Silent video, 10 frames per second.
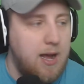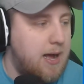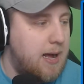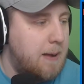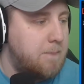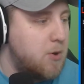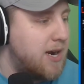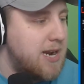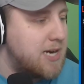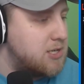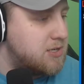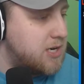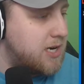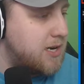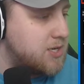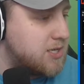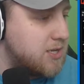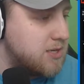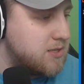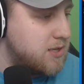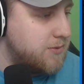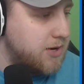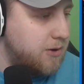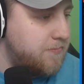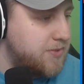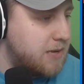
I didn't adjust this. There we go.